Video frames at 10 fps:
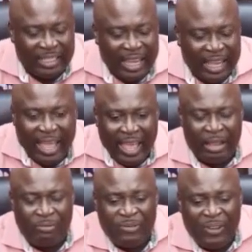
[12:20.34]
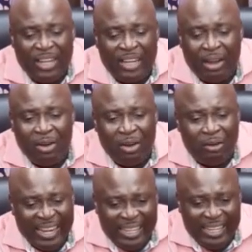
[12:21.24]
is a functionary of the
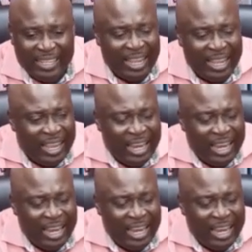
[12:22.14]
NDC.